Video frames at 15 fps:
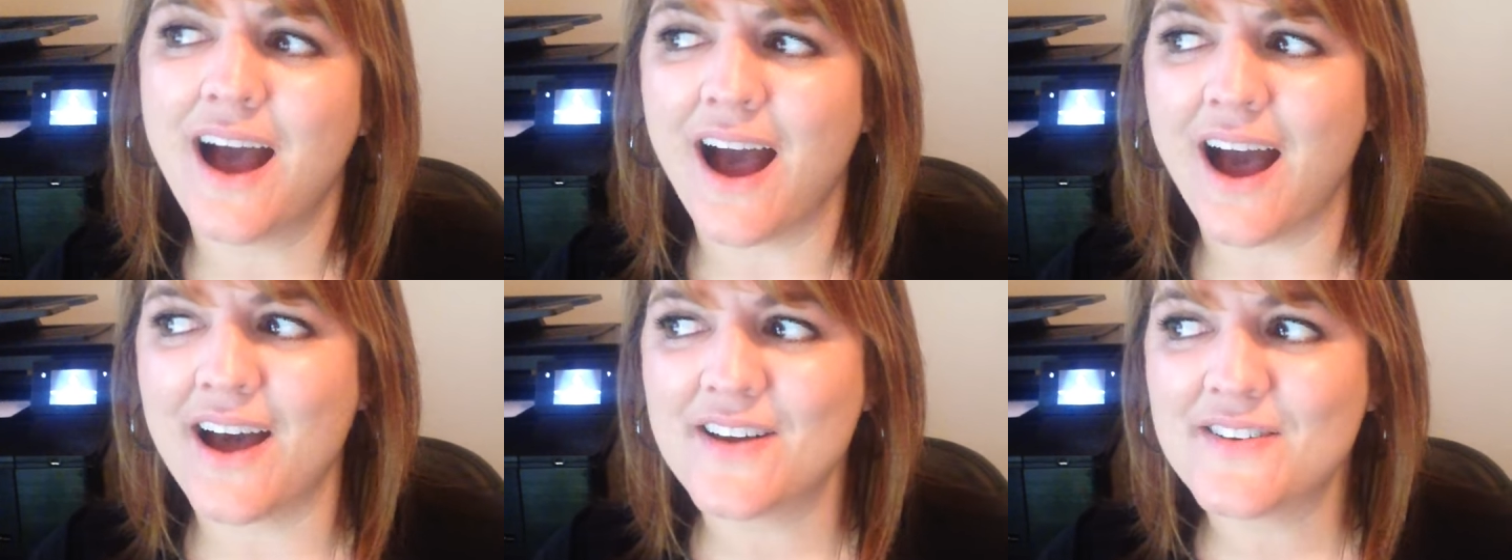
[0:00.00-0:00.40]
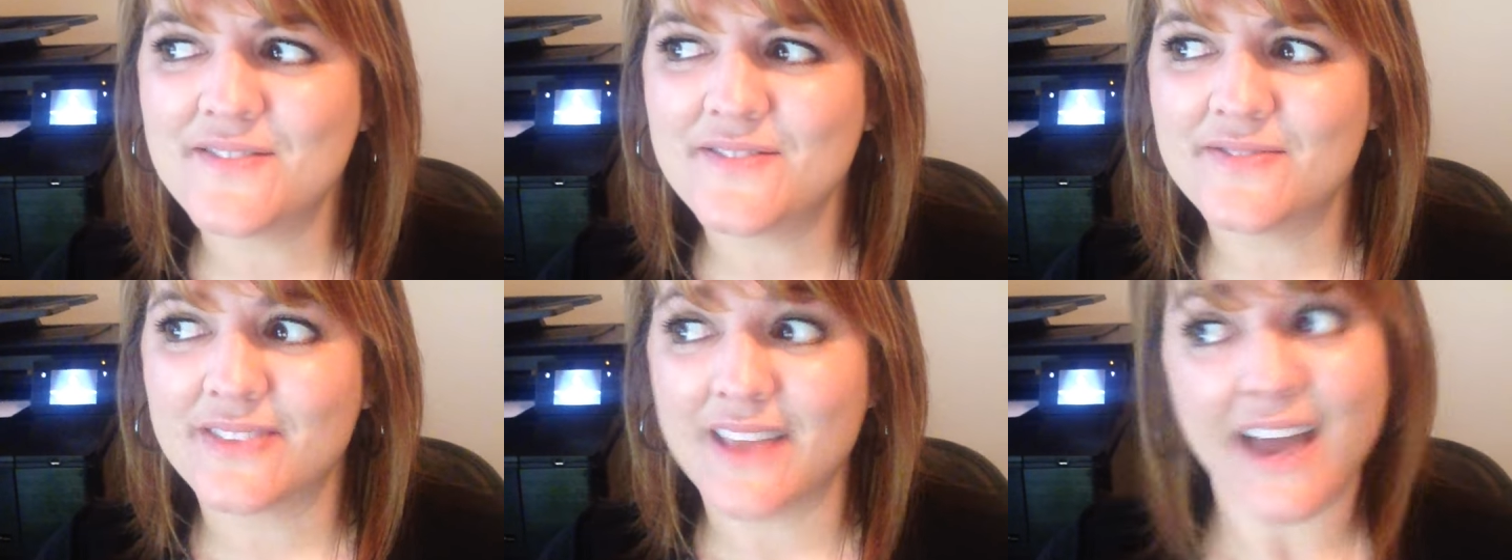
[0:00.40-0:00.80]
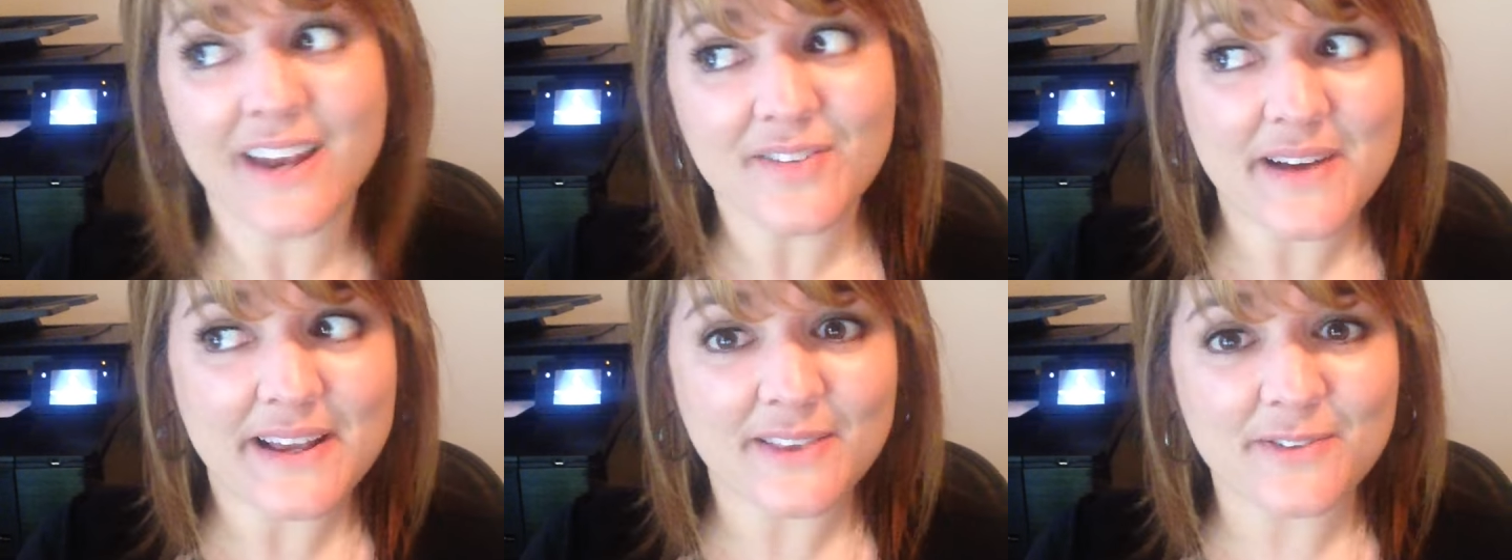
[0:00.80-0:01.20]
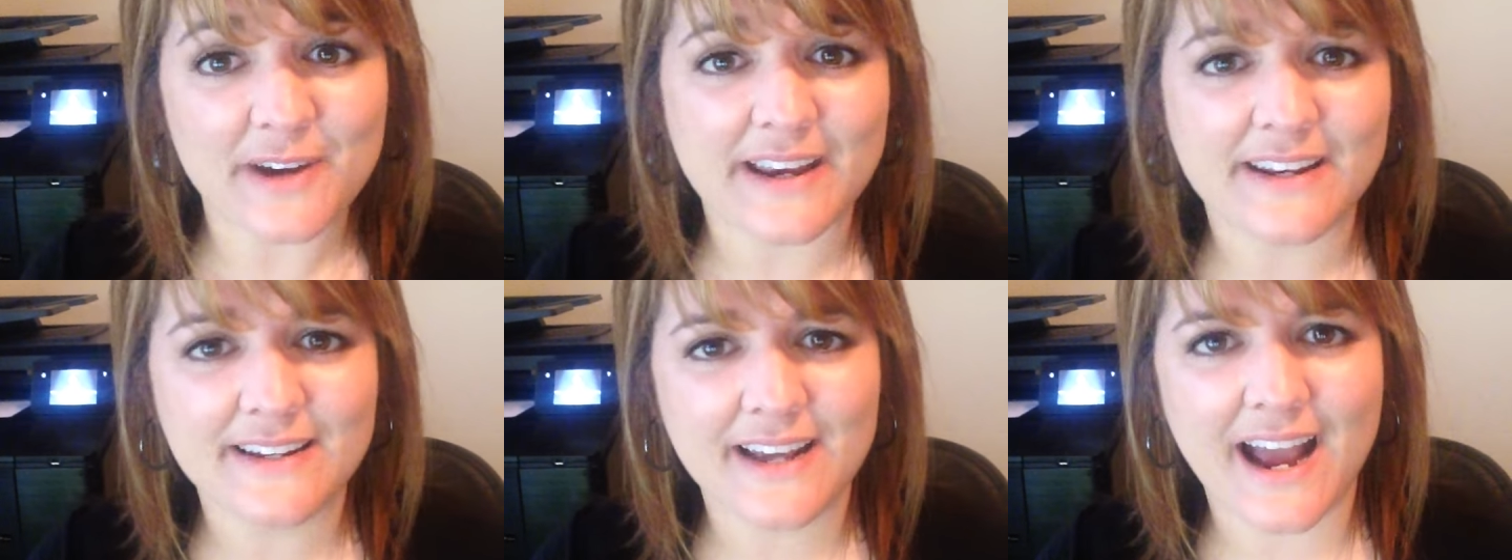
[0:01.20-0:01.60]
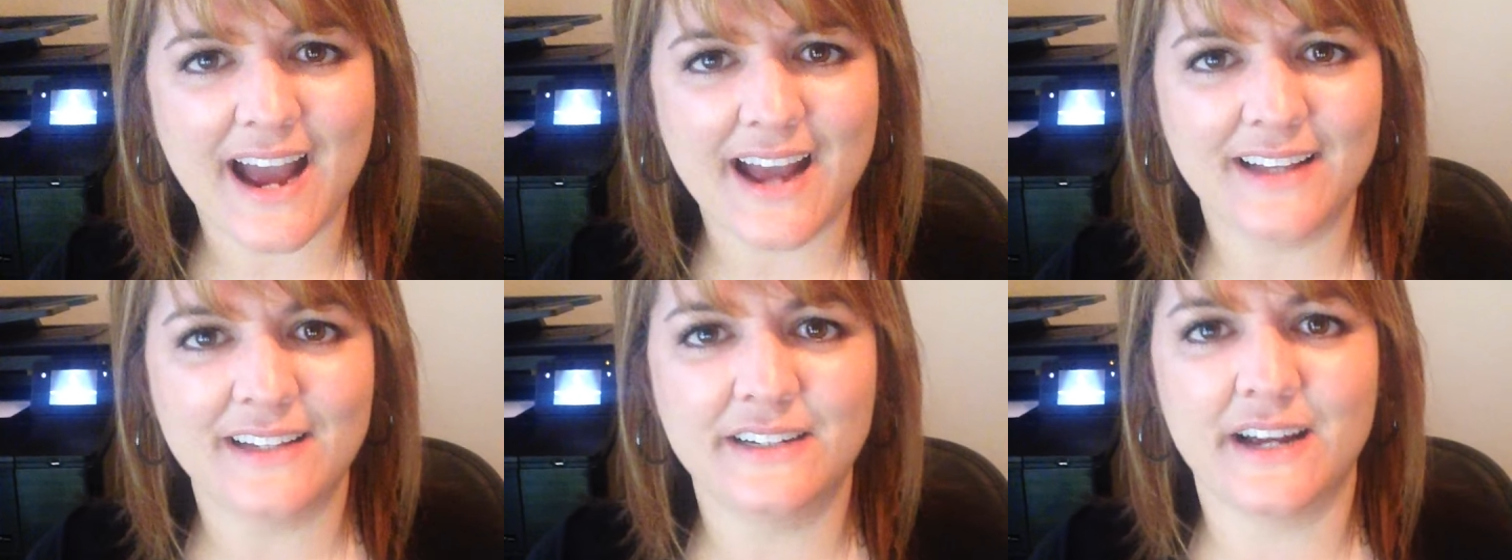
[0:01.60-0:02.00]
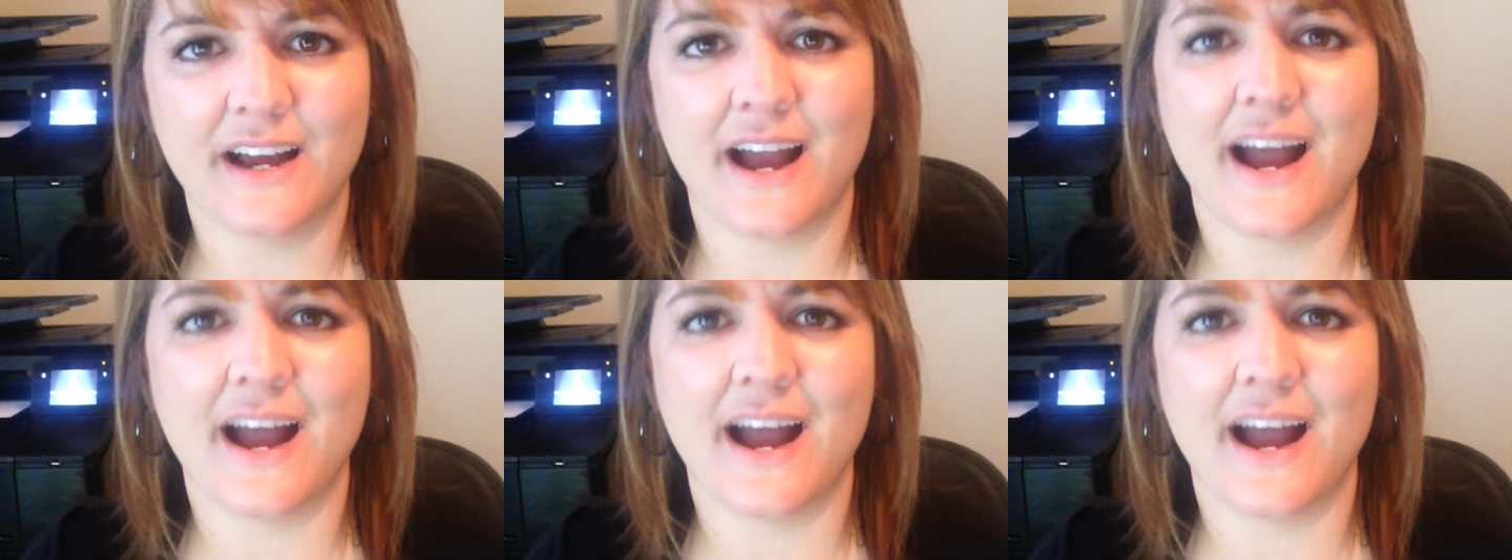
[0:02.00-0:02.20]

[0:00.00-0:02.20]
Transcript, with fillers: Um, I don't mind the rain. I